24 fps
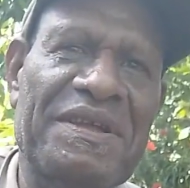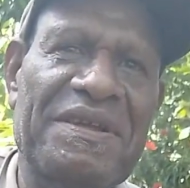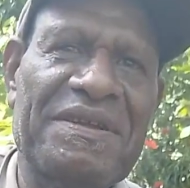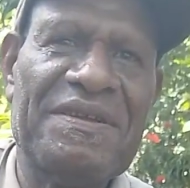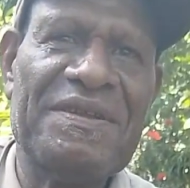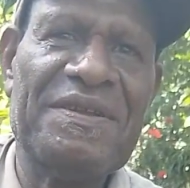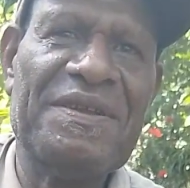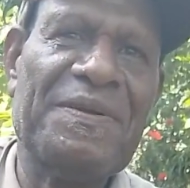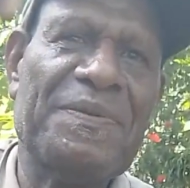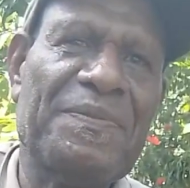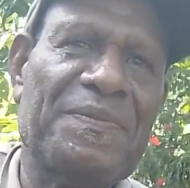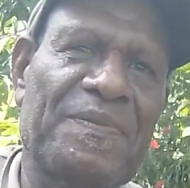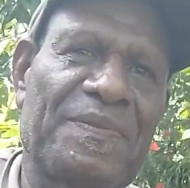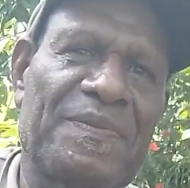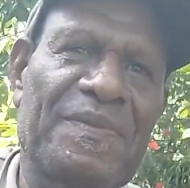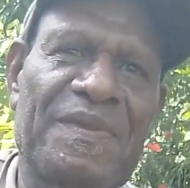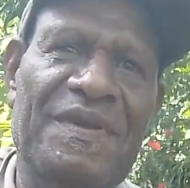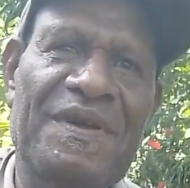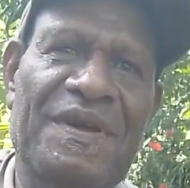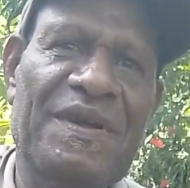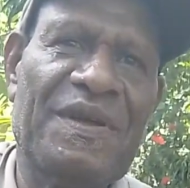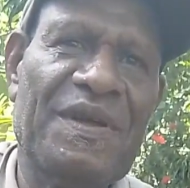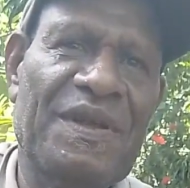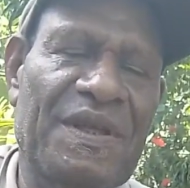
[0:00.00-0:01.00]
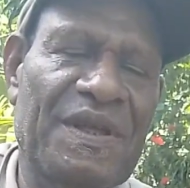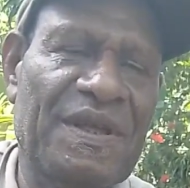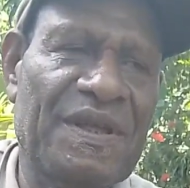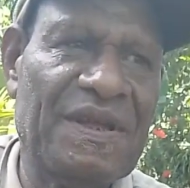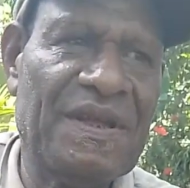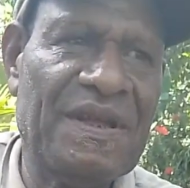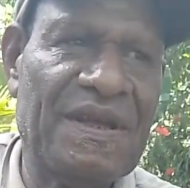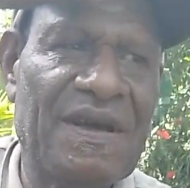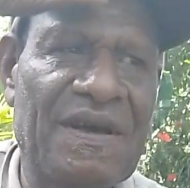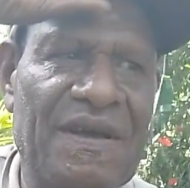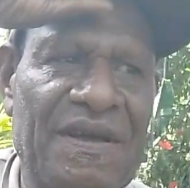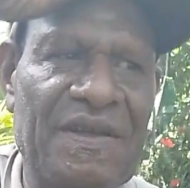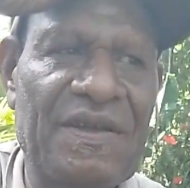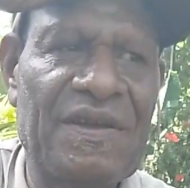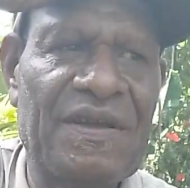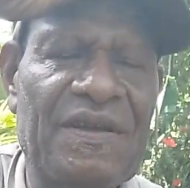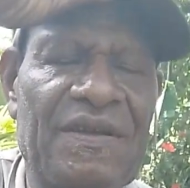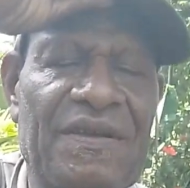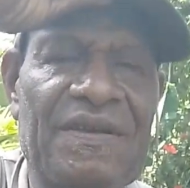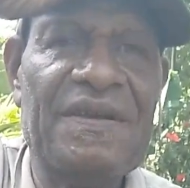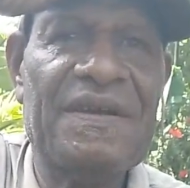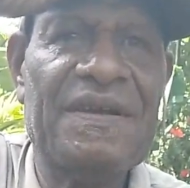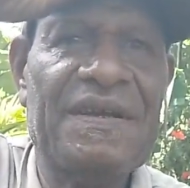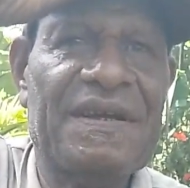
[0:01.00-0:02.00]
Yes. Instead of going
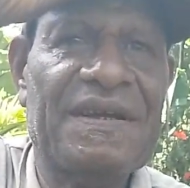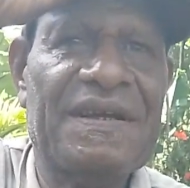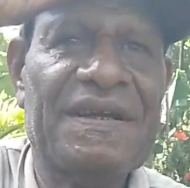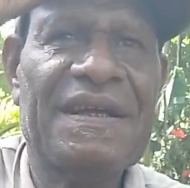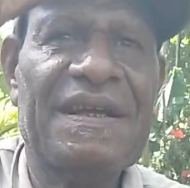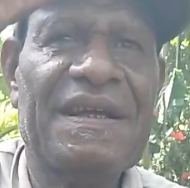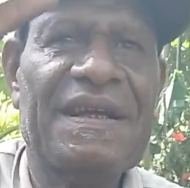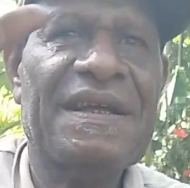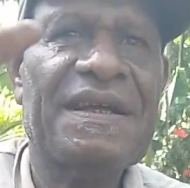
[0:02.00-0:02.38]
down to Australia,